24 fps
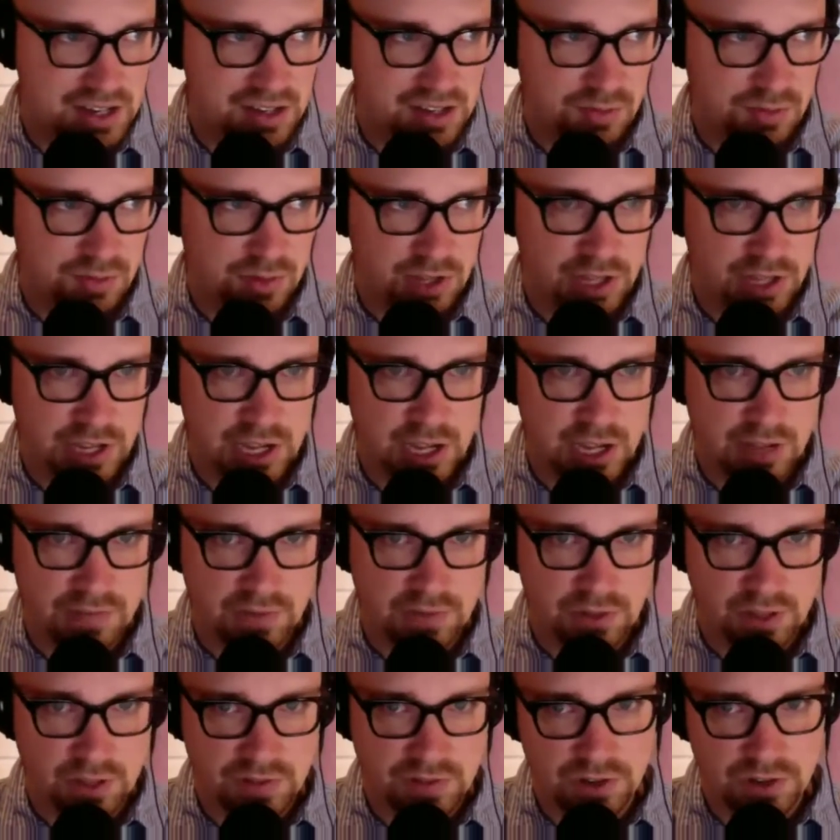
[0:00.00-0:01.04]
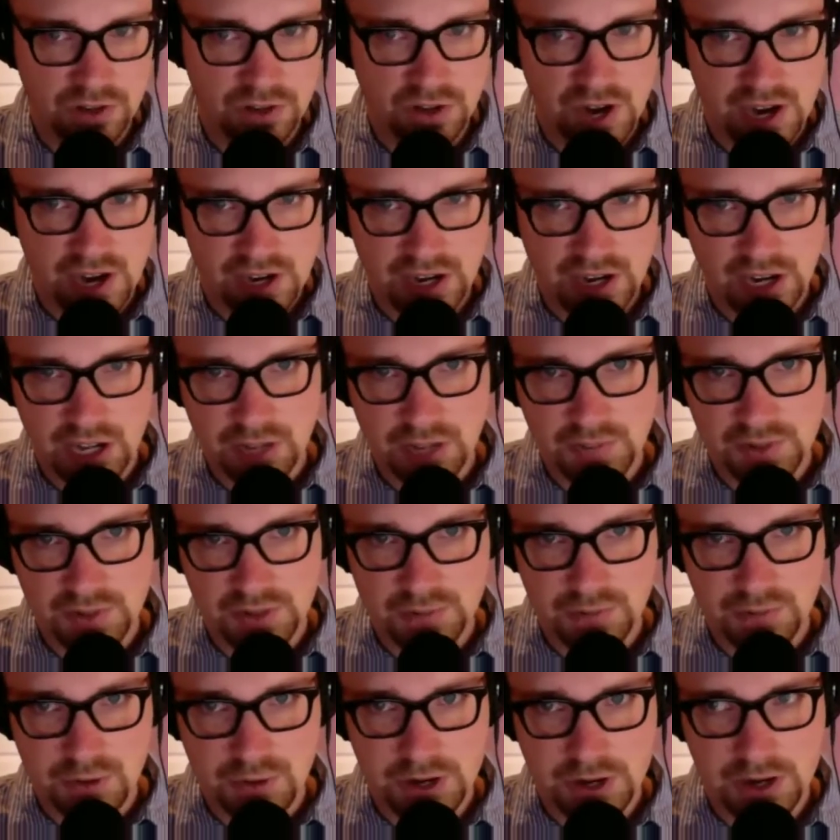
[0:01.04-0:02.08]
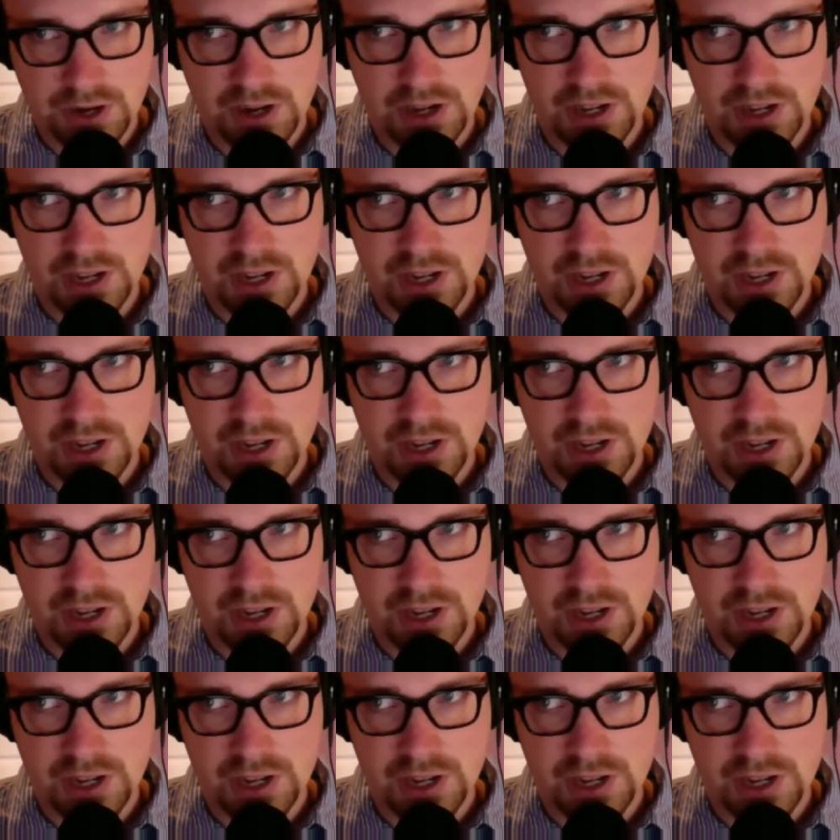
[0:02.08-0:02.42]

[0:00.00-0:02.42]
is really helpful if you're trying to help someone